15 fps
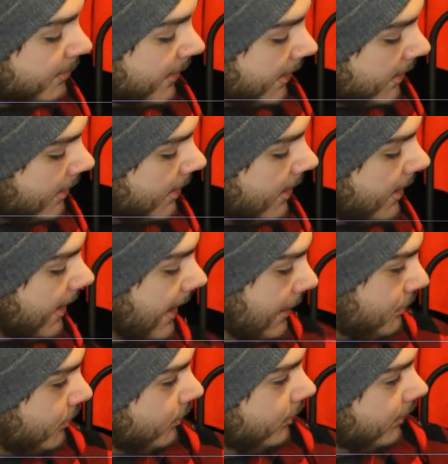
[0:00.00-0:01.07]
But I
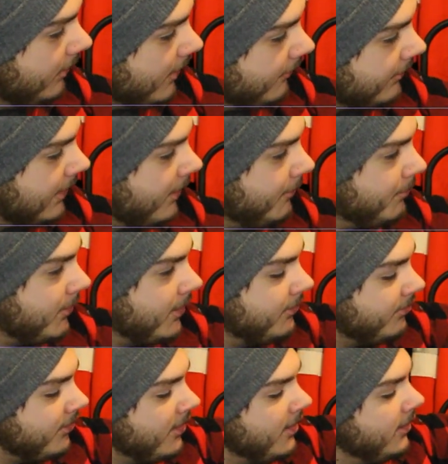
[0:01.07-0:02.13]
absolutely love Carey
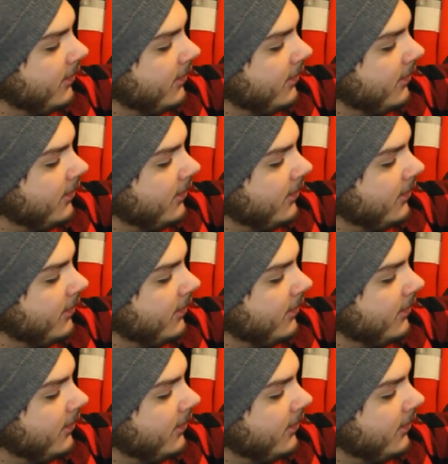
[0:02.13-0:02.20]
Price.